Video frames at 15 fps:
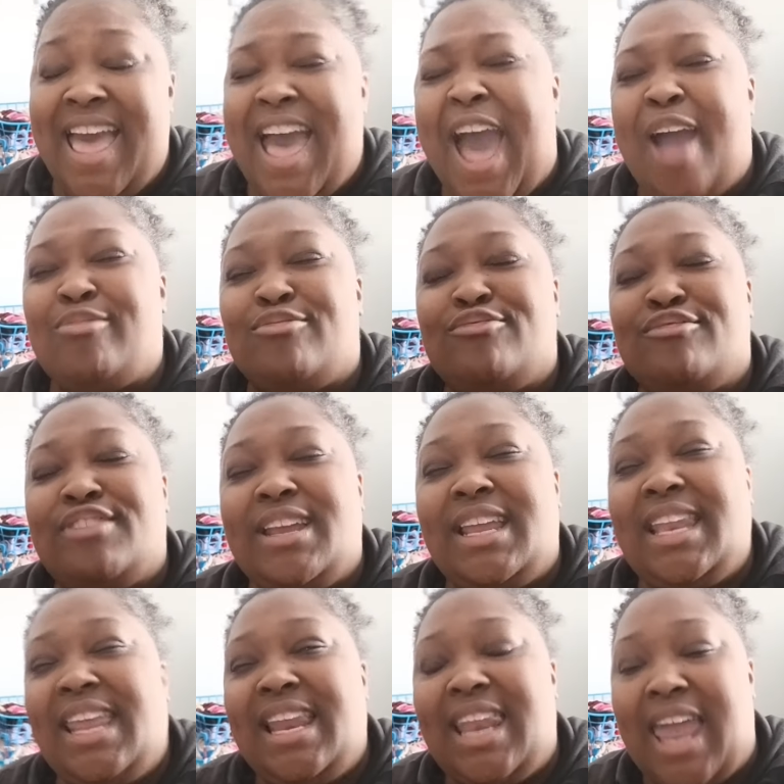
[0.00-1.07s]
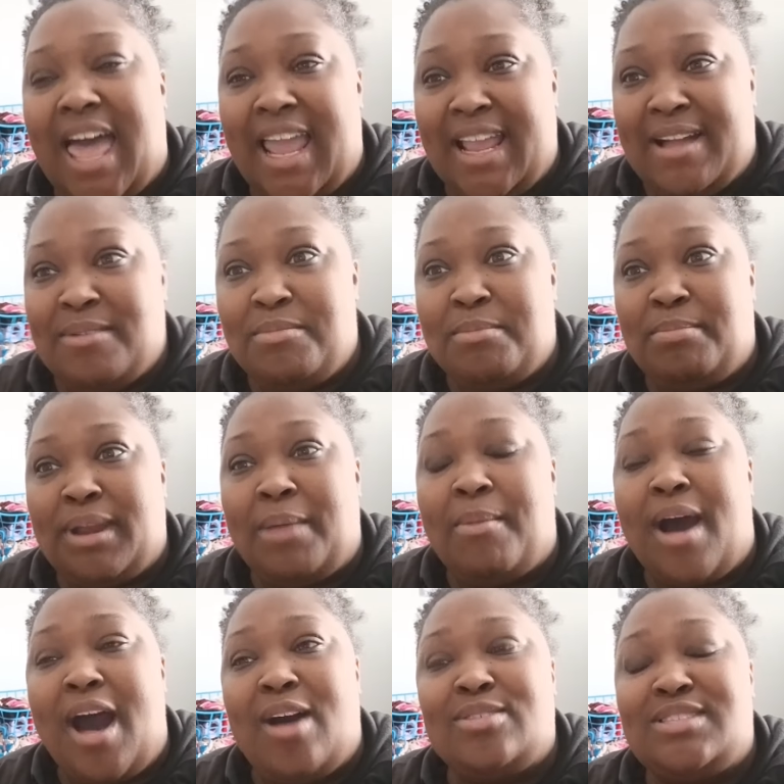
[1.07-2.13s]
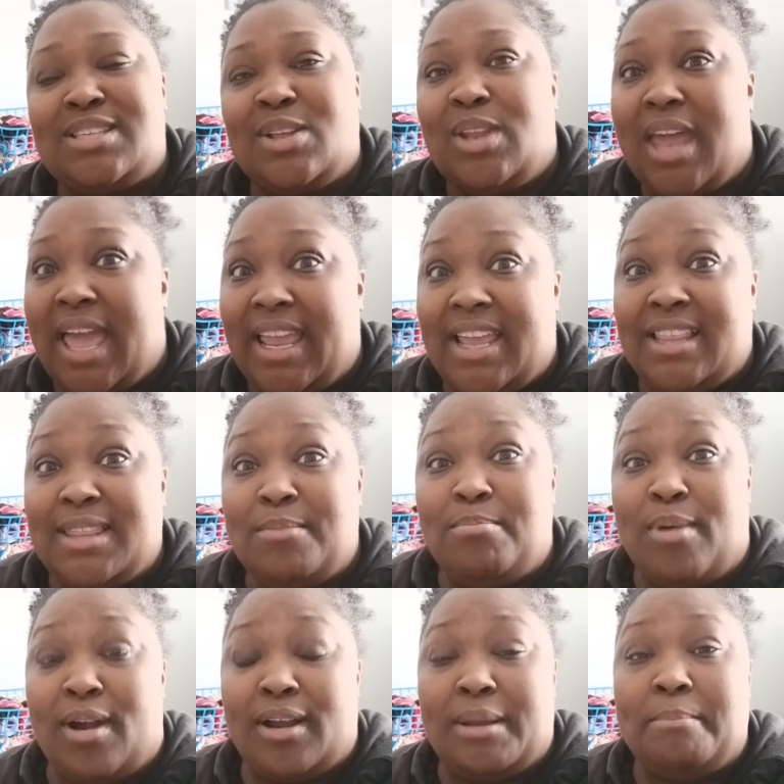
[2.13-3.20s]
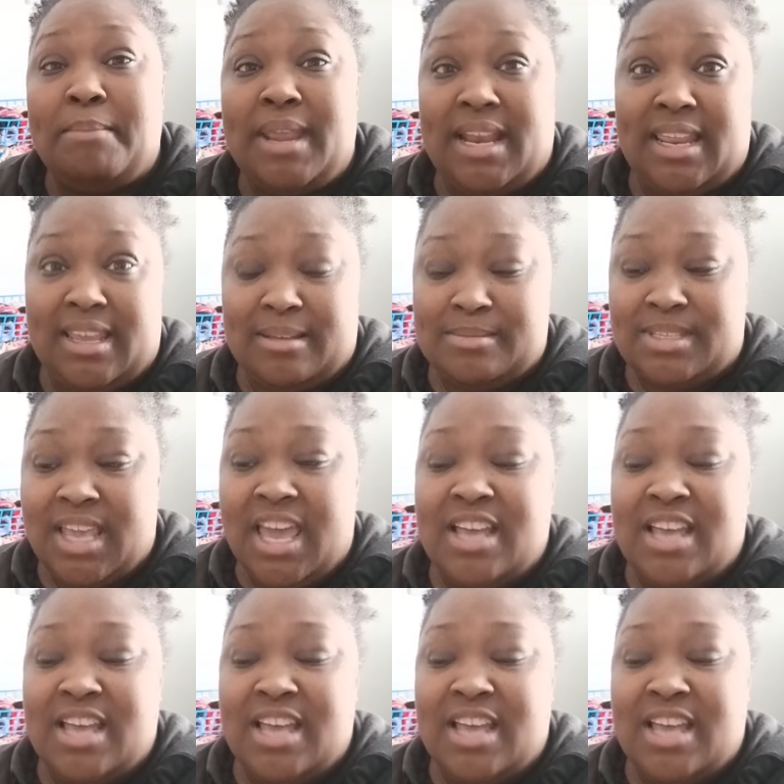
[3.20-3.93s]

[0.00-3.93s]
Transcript: I really like them, but I'm also liking the barndominiums.